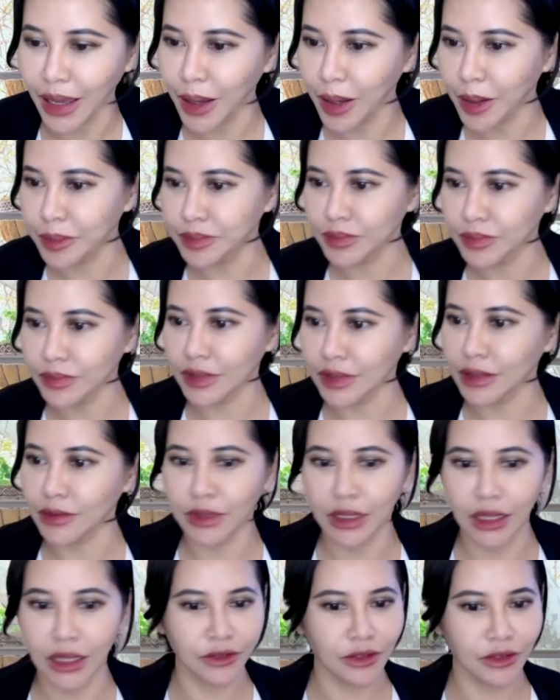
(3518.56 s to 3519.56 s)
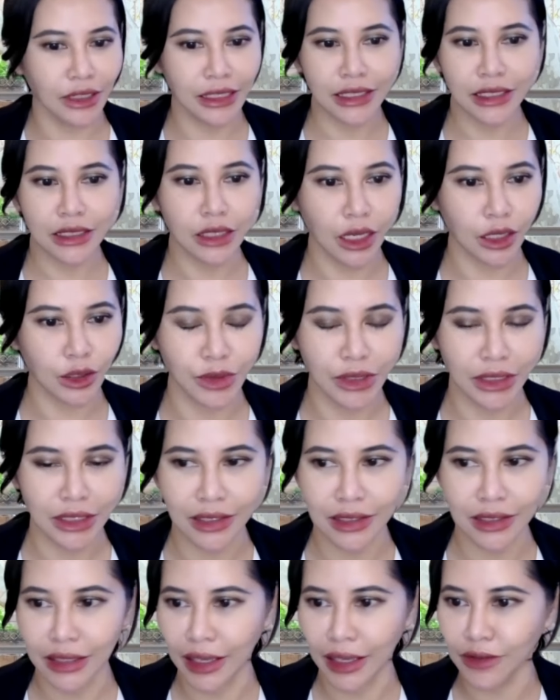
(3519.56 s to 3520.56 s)
Well, let's start with
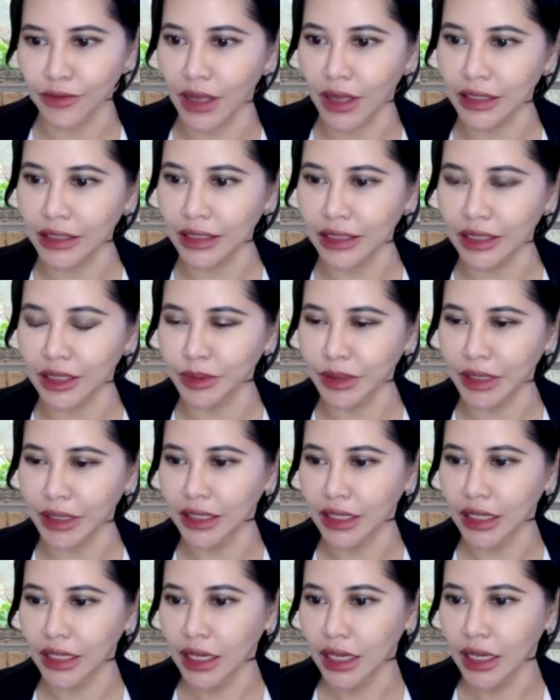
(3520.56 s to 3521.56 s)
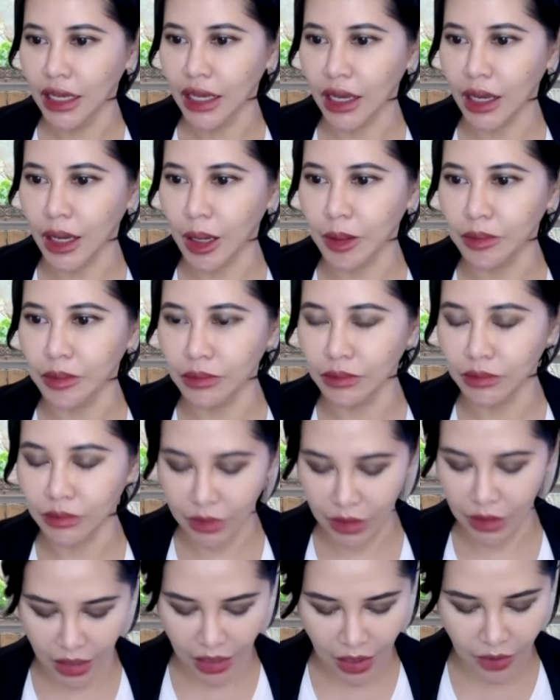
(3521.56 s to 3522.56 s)
Stefan a little bit. I
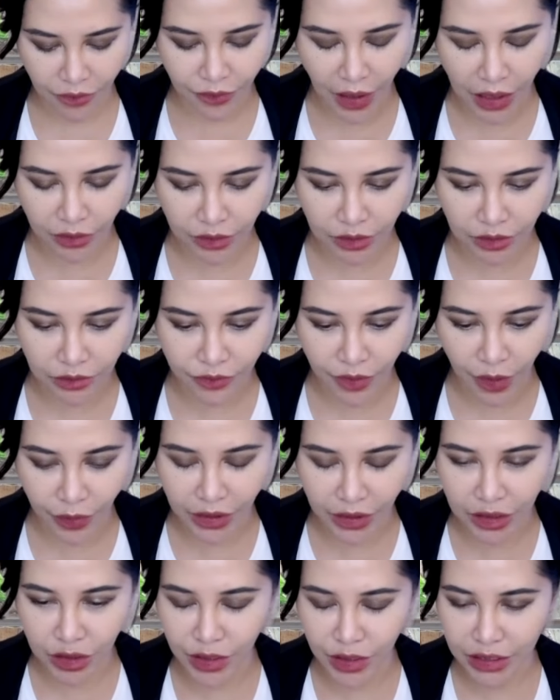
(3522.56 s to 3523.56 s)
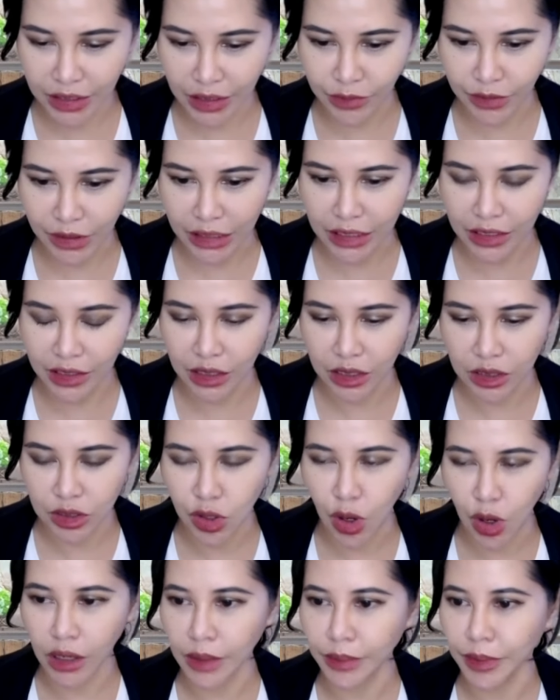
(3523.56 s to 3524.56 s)
found very interesting when he
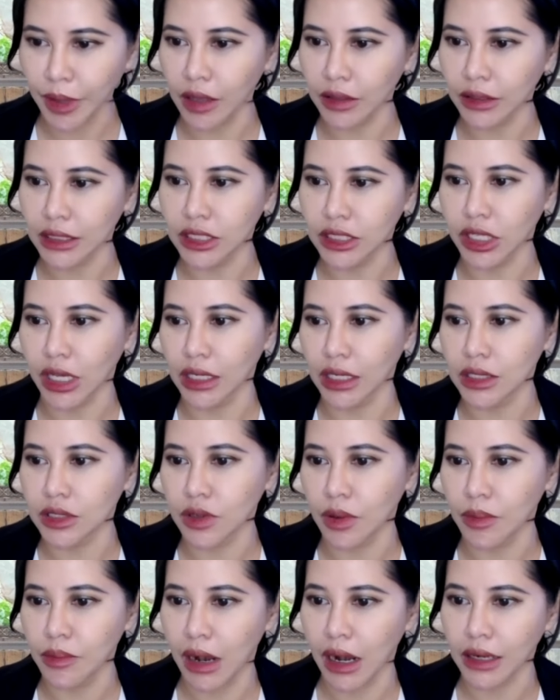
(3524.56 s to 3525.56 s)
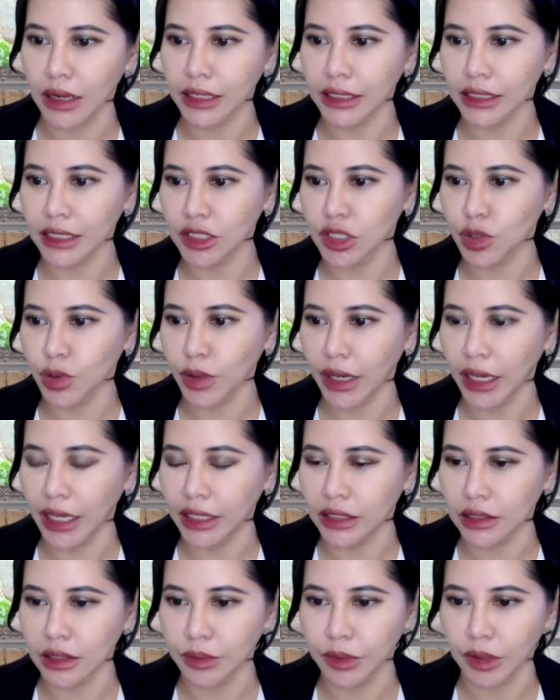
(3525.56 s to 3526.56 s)
talked about the challenge of market and
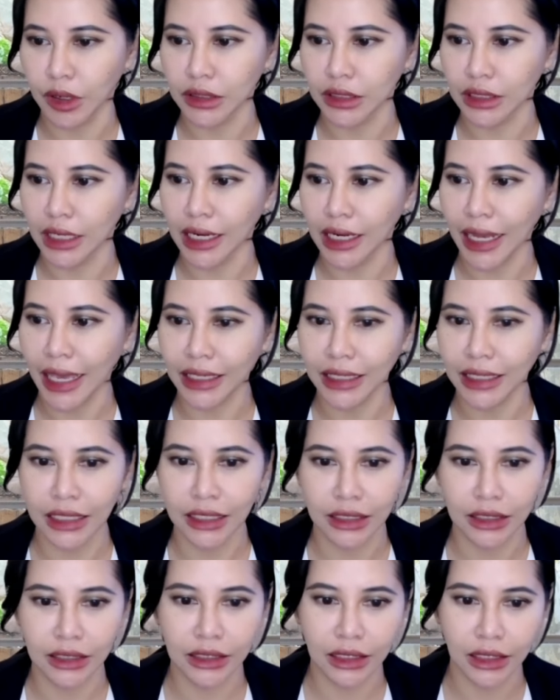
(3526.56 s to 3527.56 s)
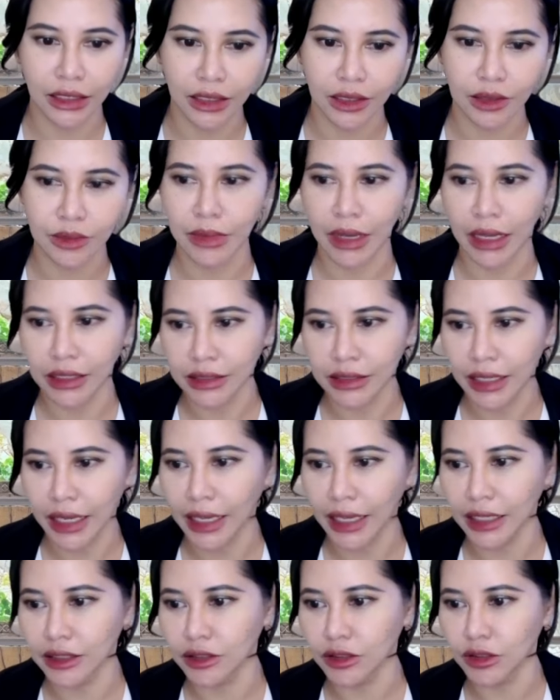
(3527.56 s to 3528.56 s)
trade, about the lacking clear
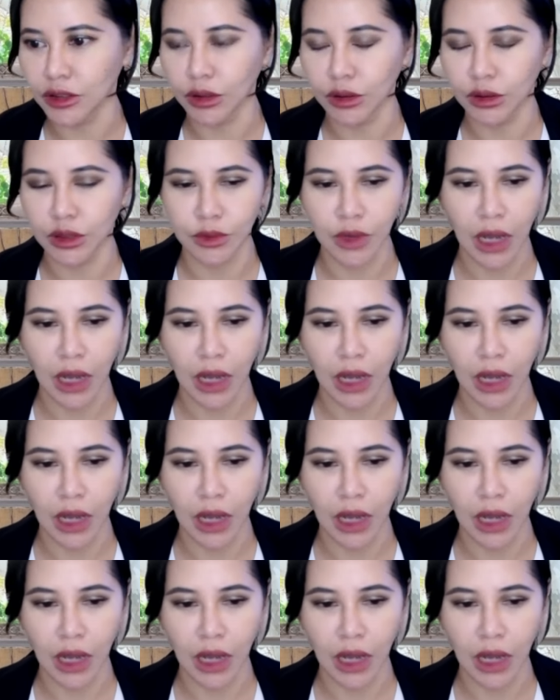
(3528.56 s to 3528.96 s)
mandate, you know,